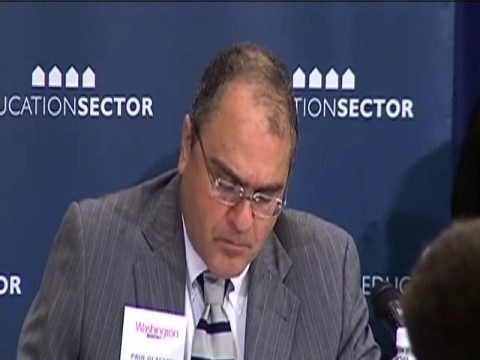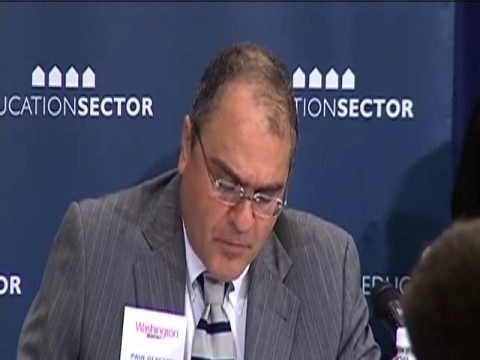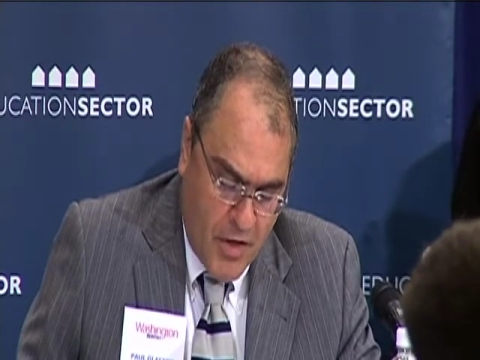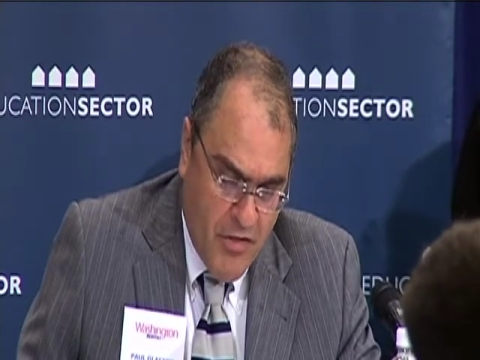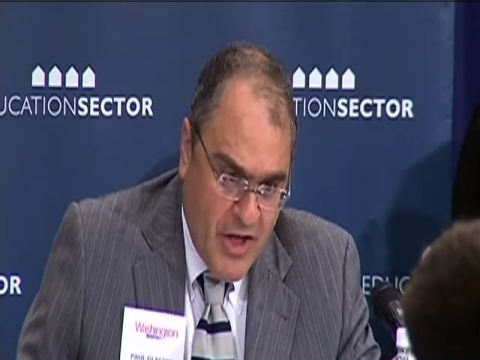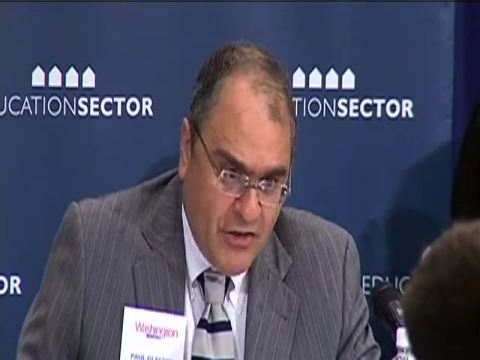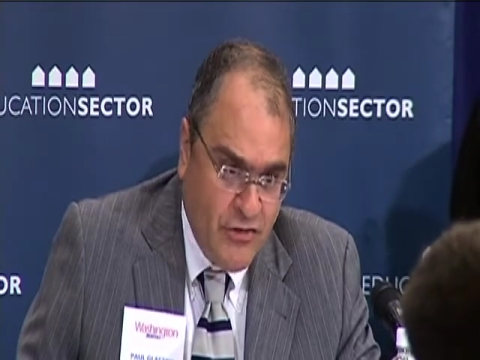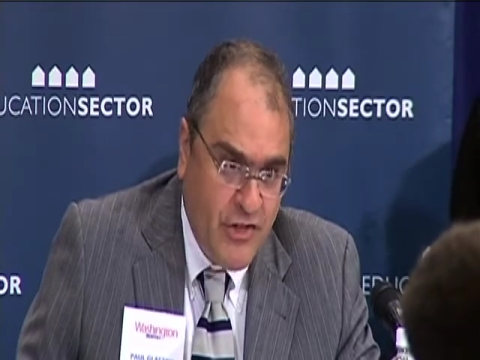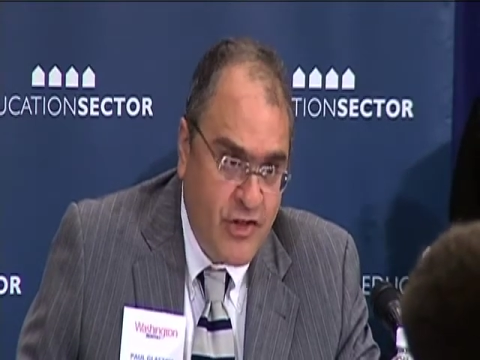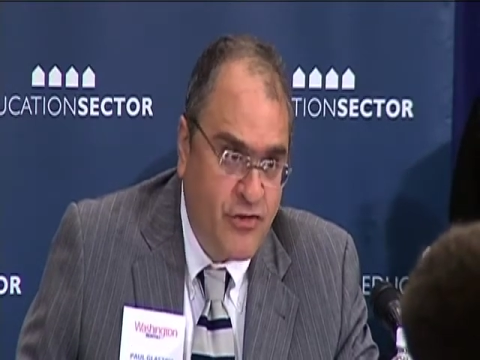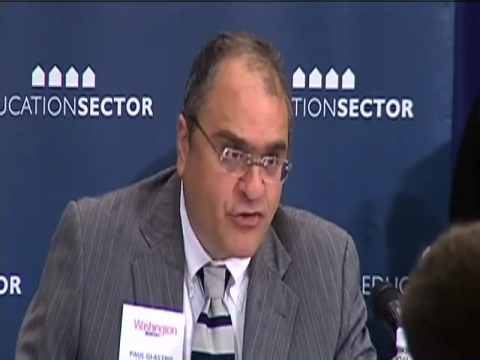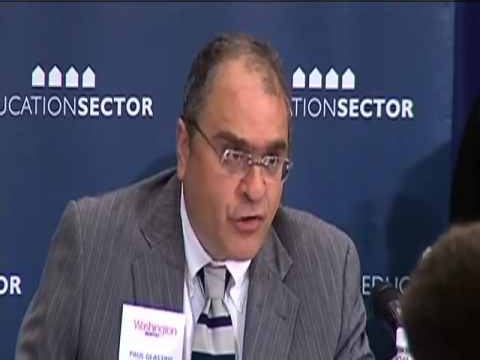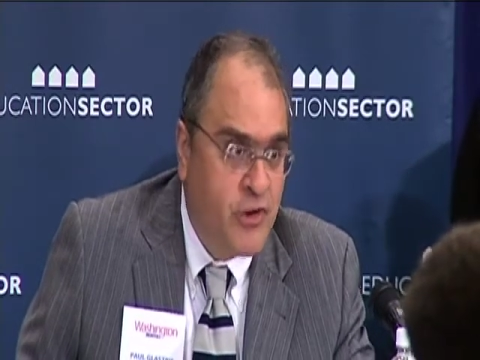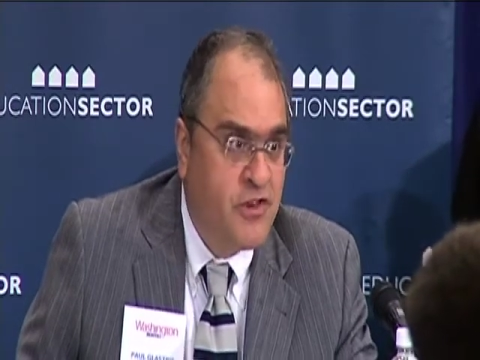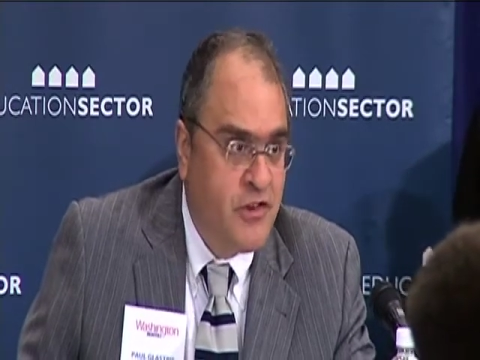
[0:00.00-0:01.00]
these are the
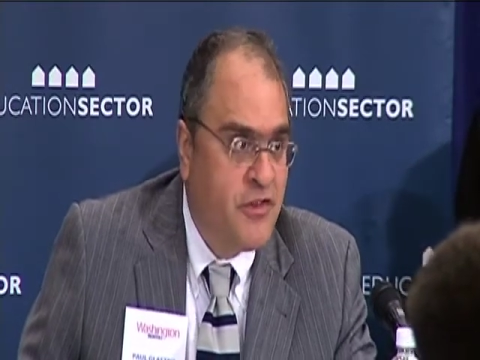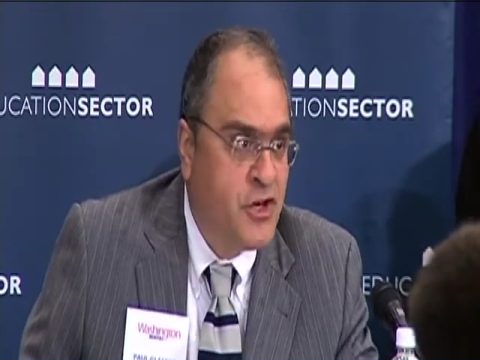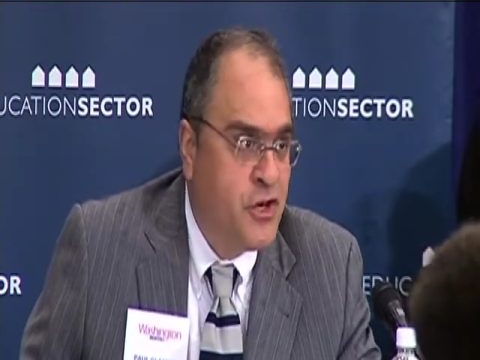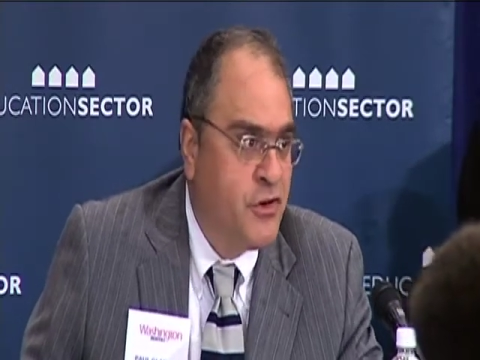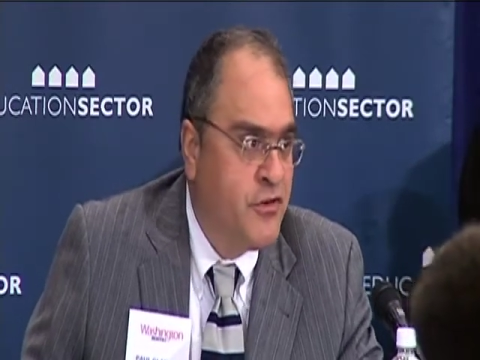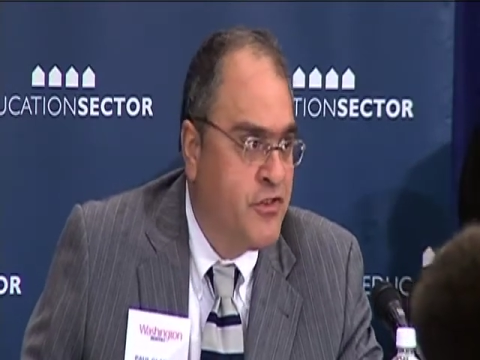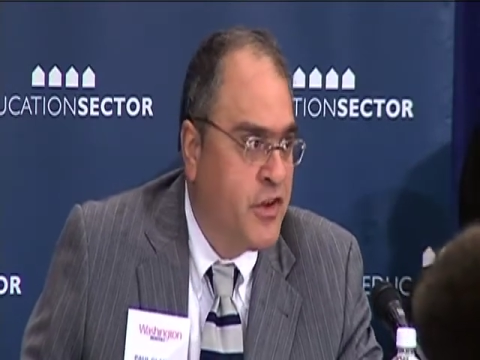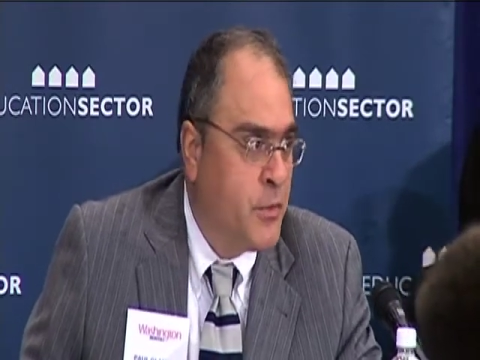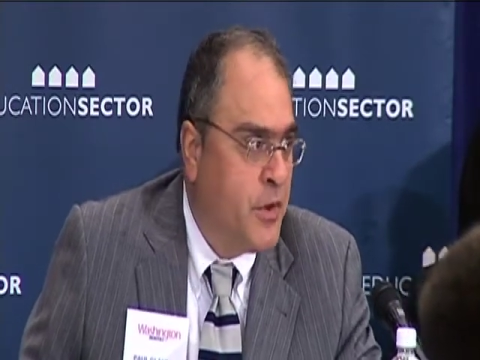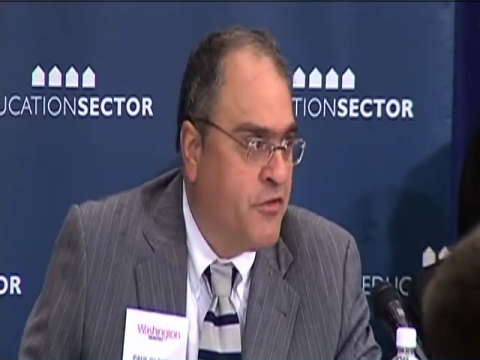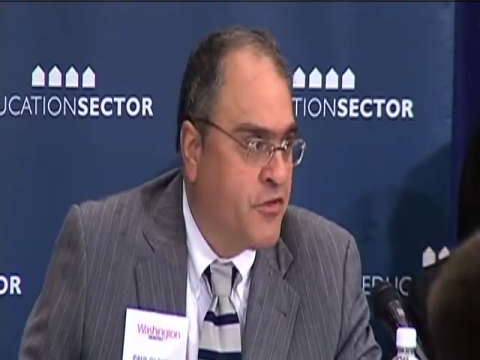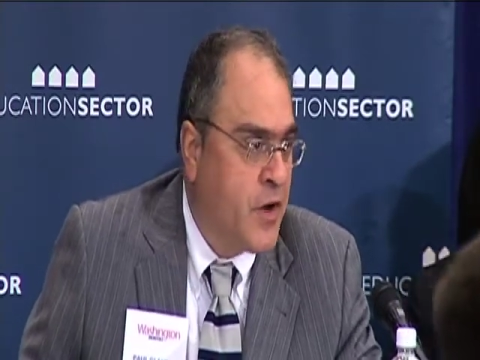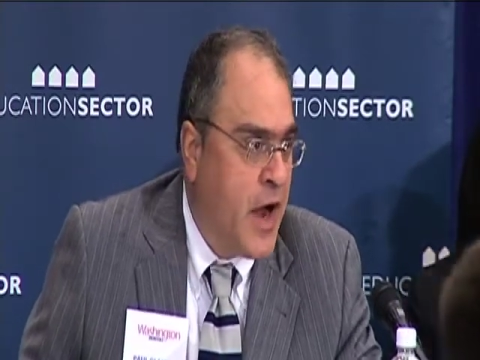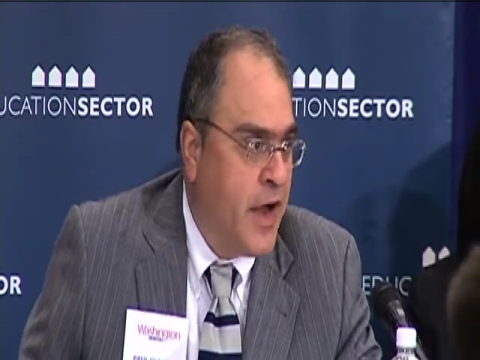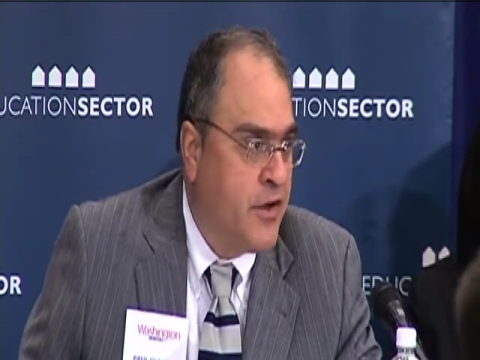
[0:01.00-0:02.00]
sorts of issues that we've
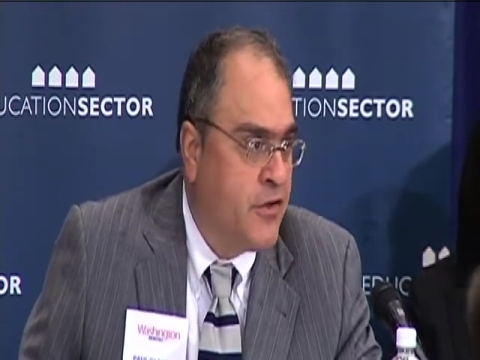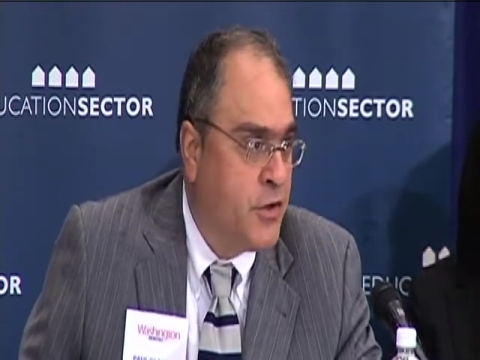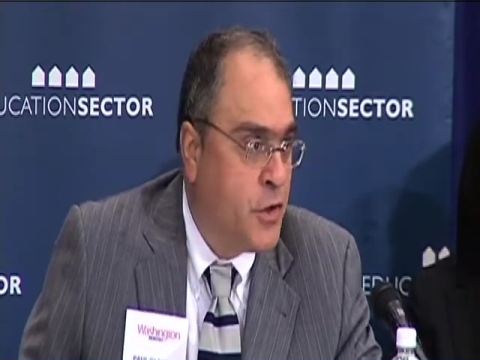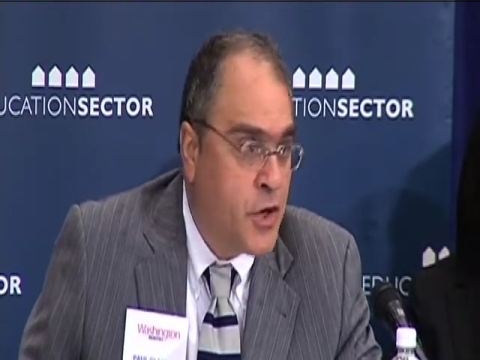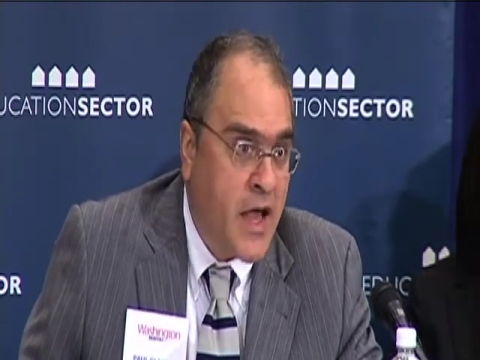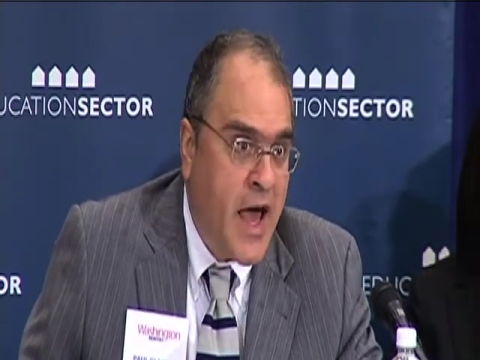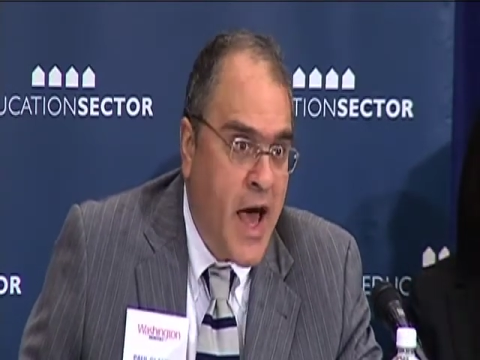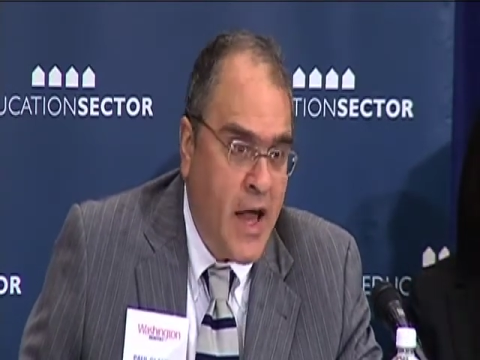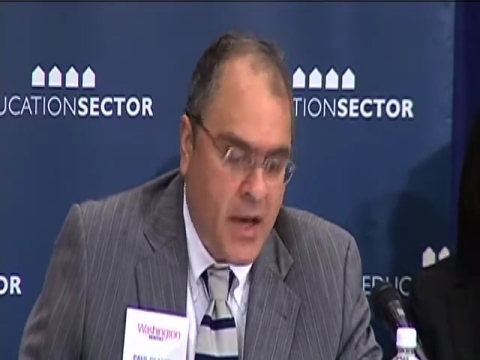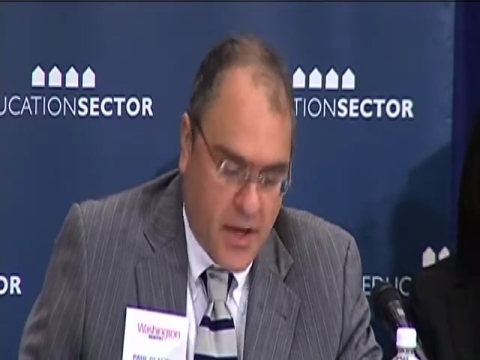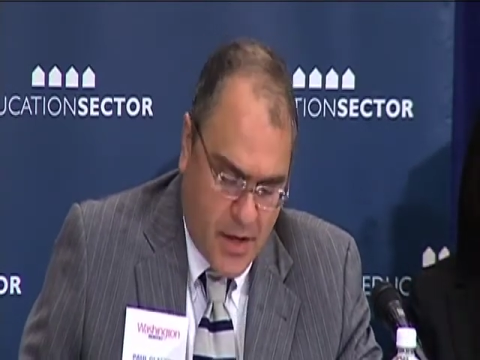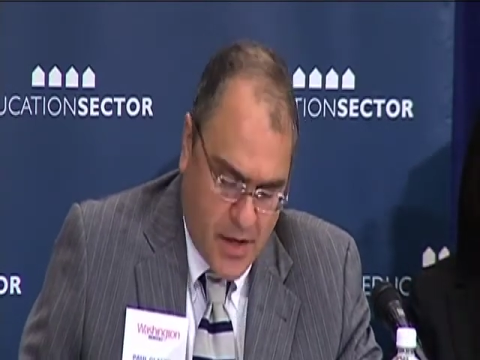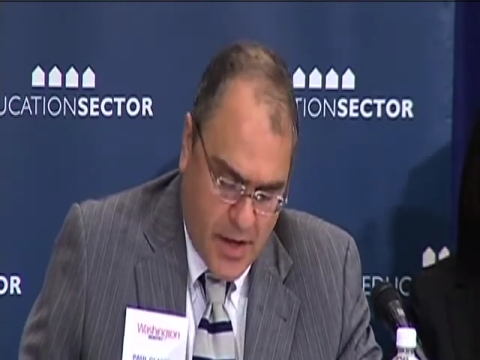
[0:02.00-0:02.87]
tried to look at,